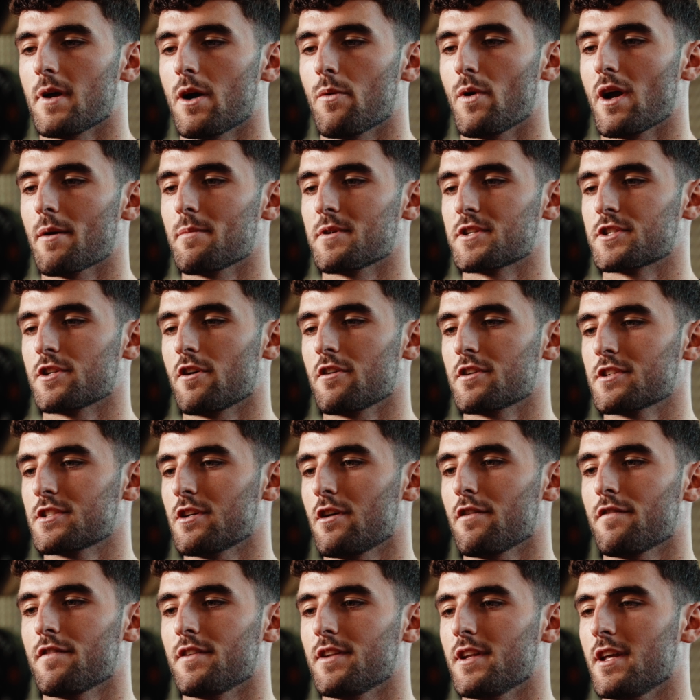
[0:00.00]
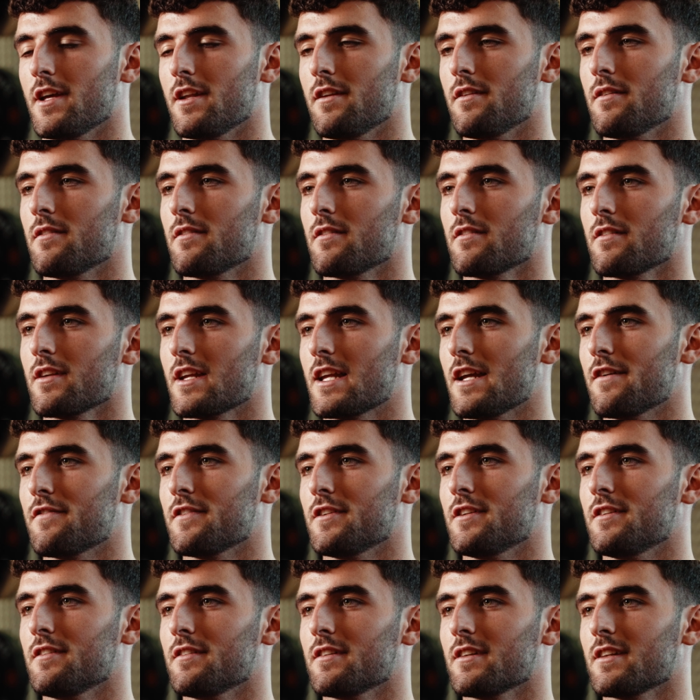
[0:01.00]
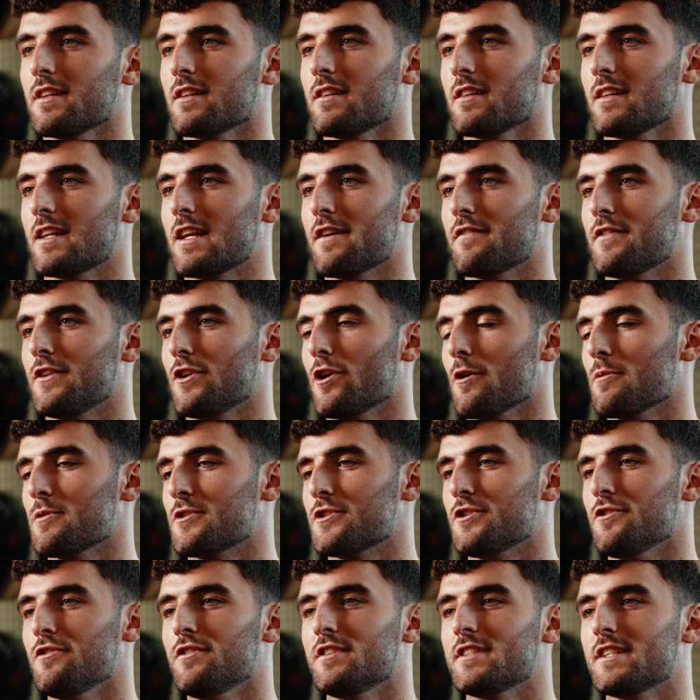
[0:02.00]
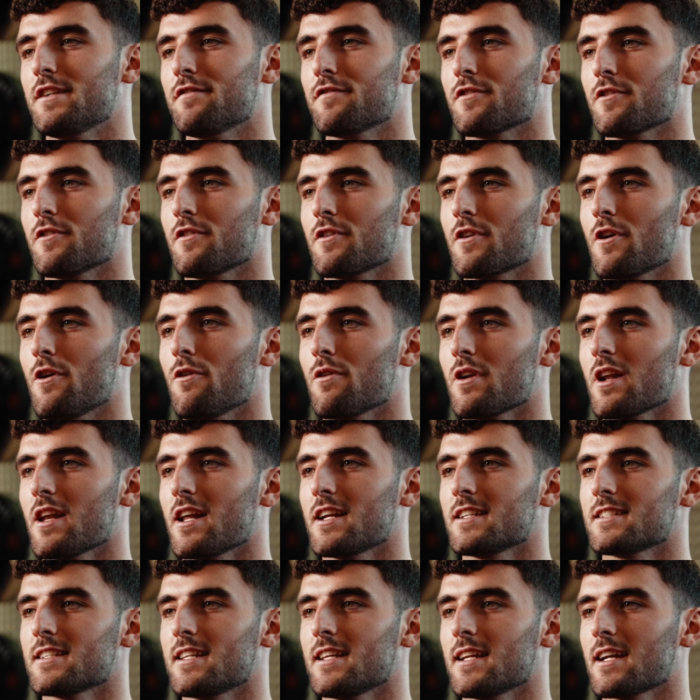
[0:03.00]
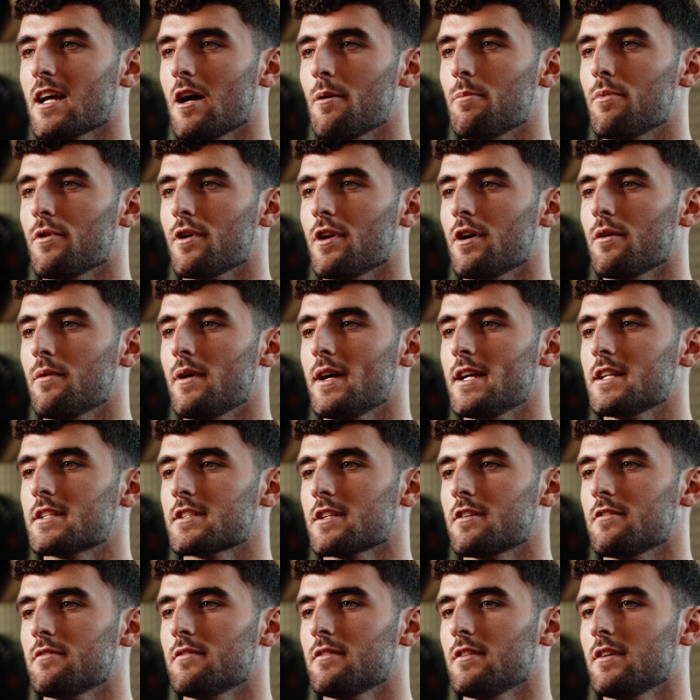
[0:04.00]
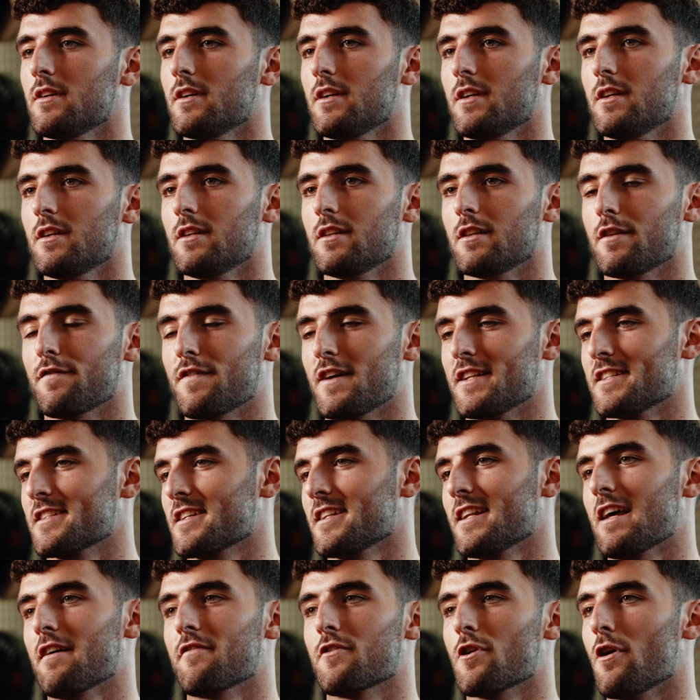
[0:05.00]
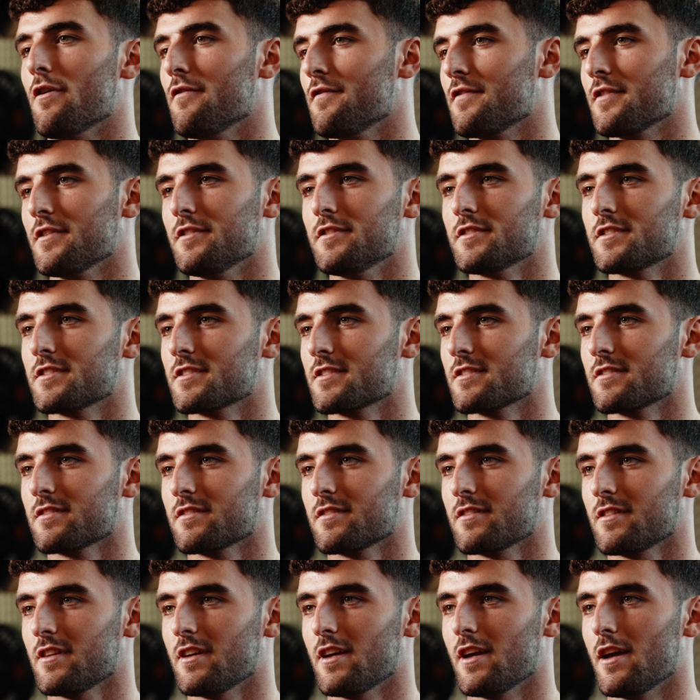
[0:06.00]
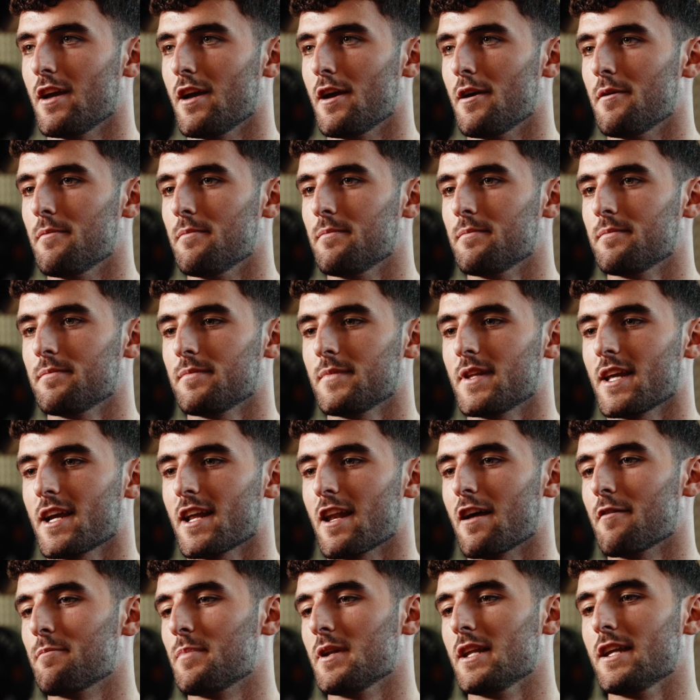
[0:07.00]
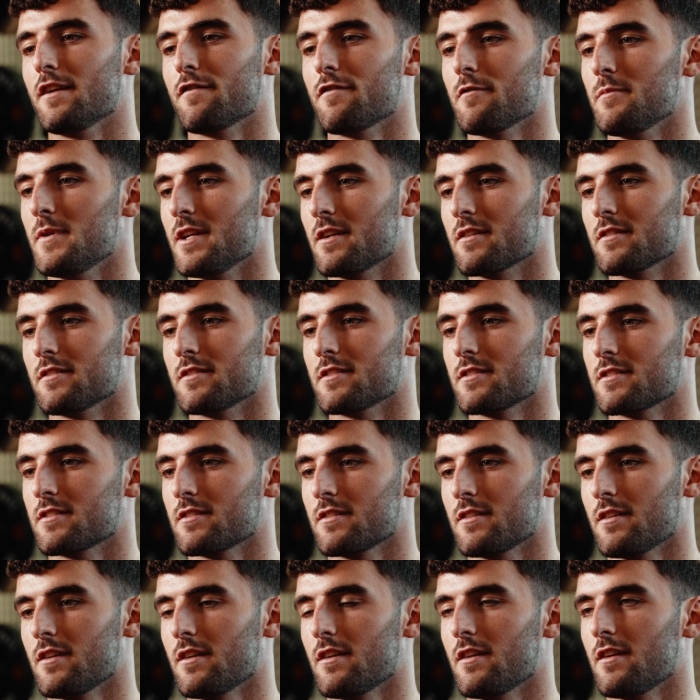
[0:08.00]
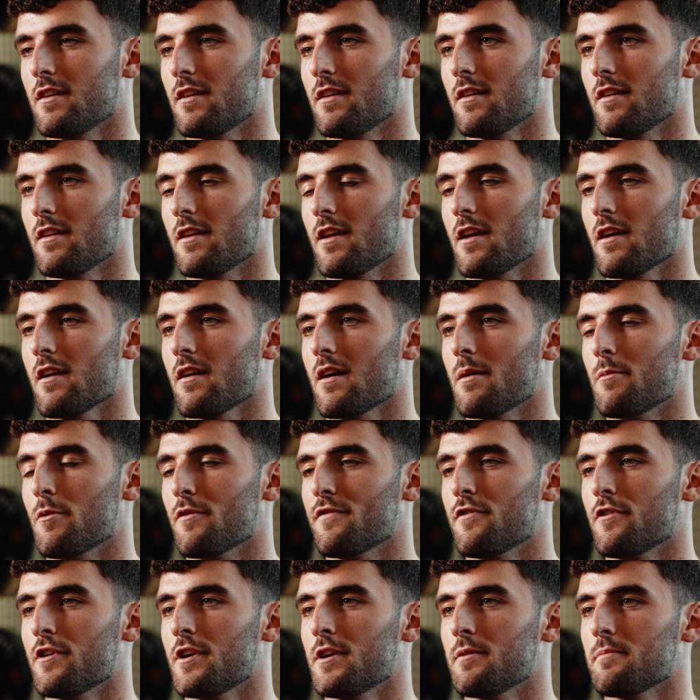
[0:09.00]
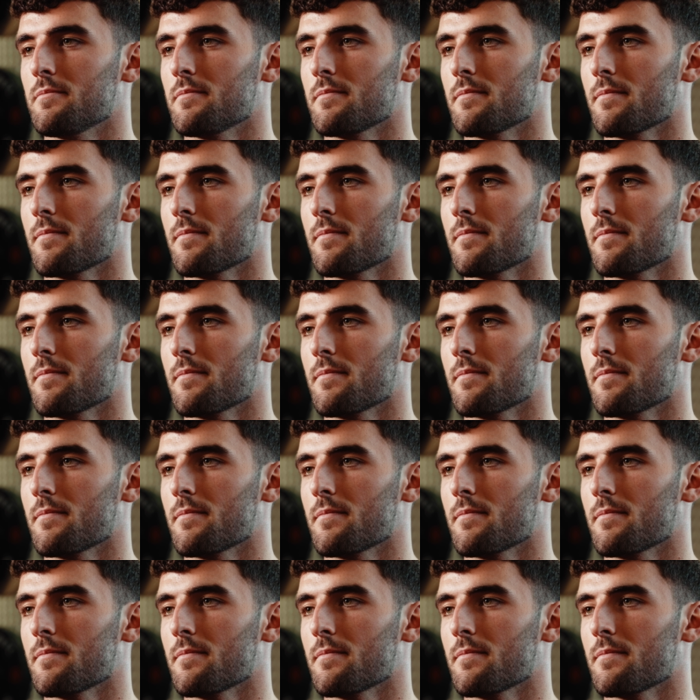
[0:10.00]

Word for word: I work my socks off, and then given given the opportunity in front of goal, I like to think I'll put it away. So the fans can have confidence. Um, they can have belief in me because yeah, I'm up for it.